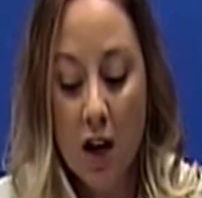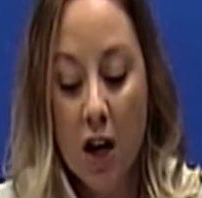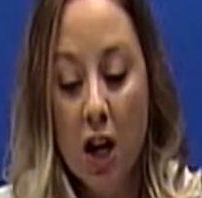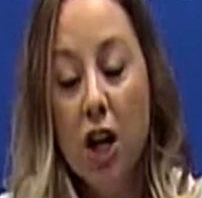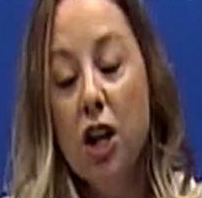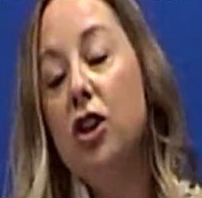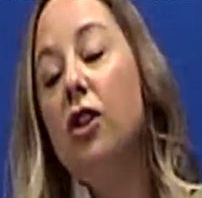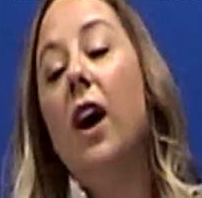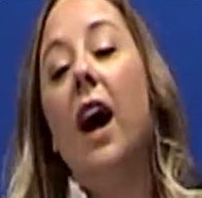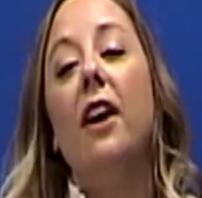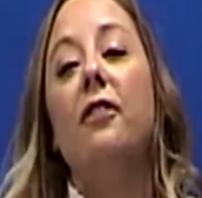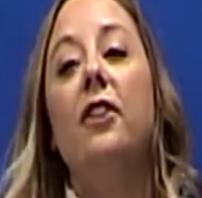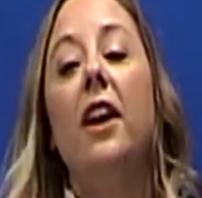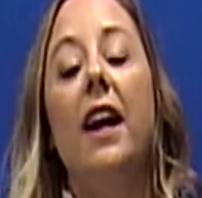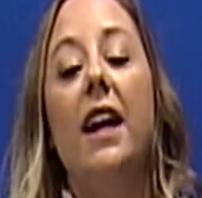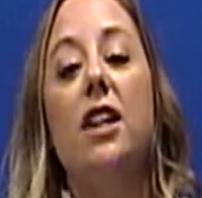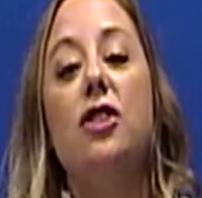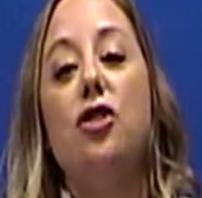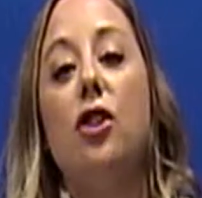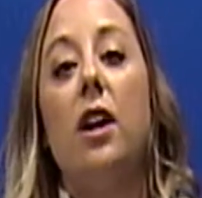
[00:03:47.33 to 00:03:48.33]
You'll have to
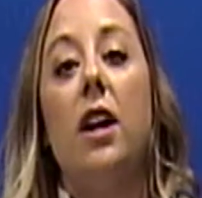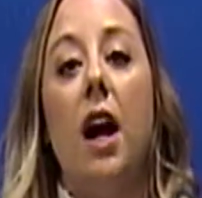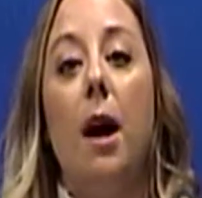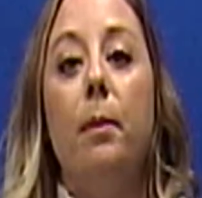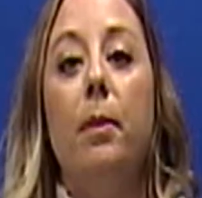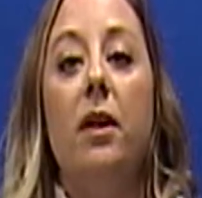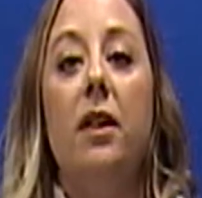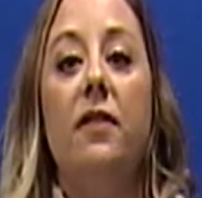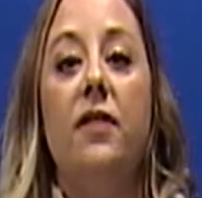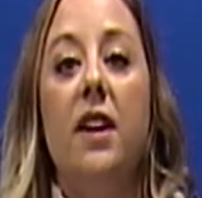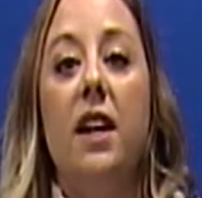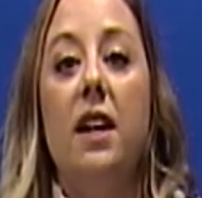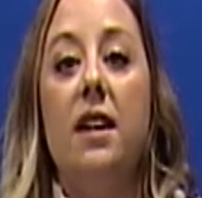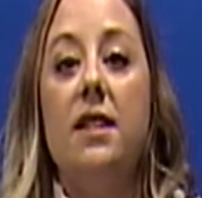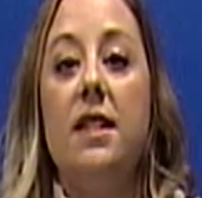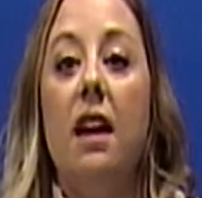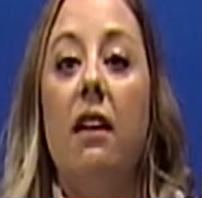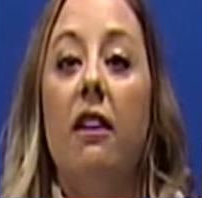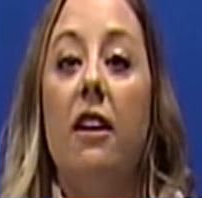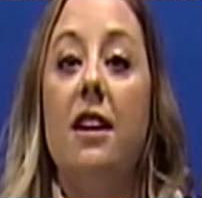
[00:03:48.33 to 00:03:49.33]
answer a couple of things
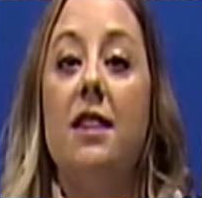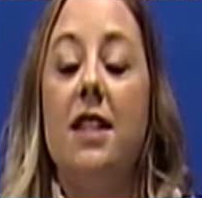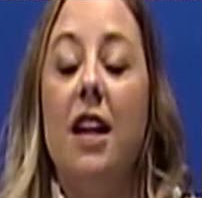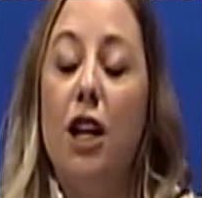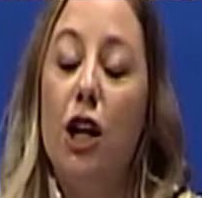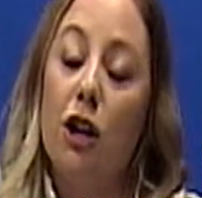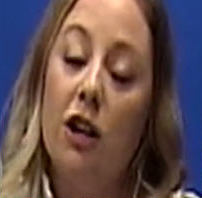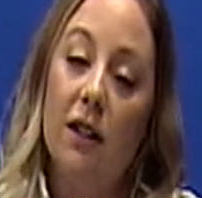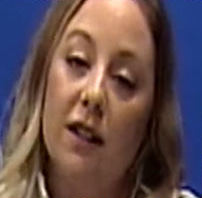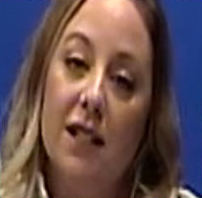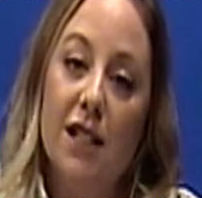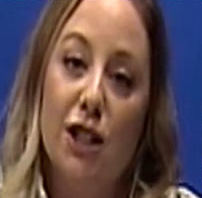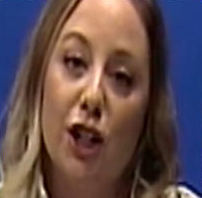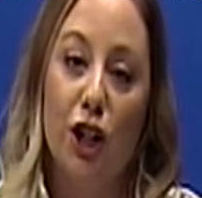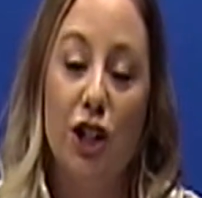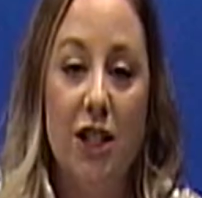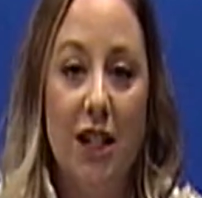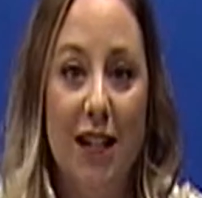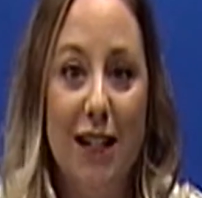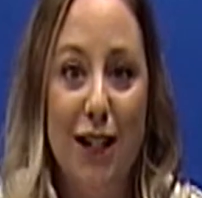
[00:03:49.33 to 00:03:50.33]
telling us that you're at least
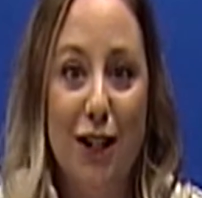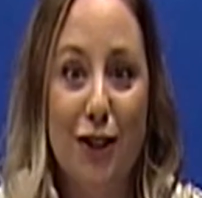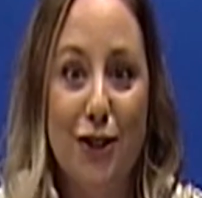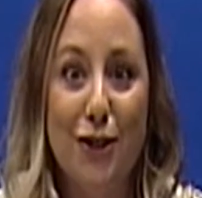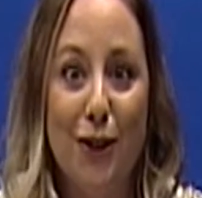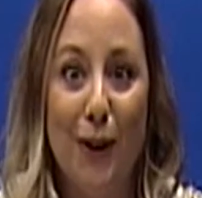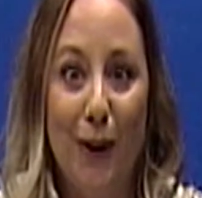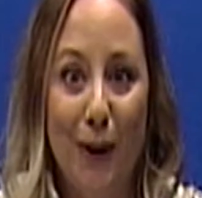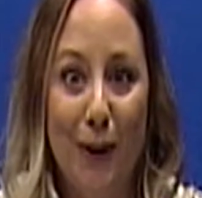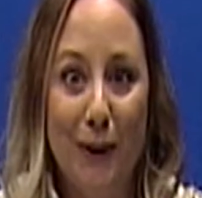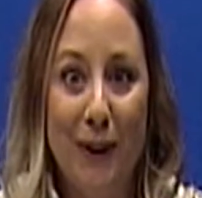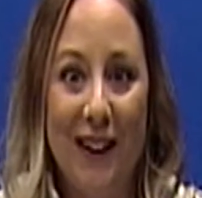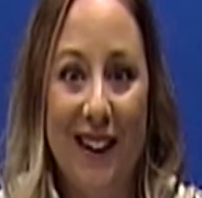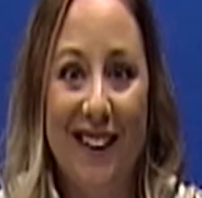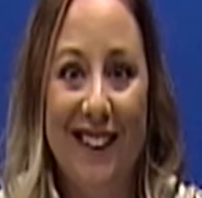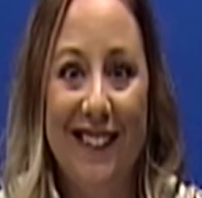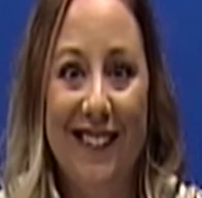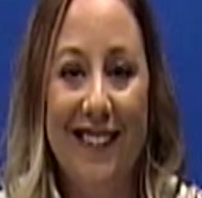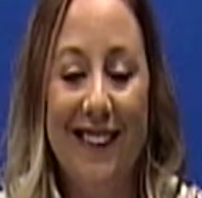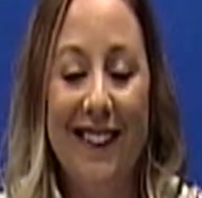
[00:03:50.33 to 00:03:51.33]
13 years or
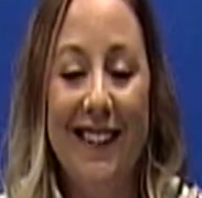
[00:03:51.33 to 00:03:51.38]
older.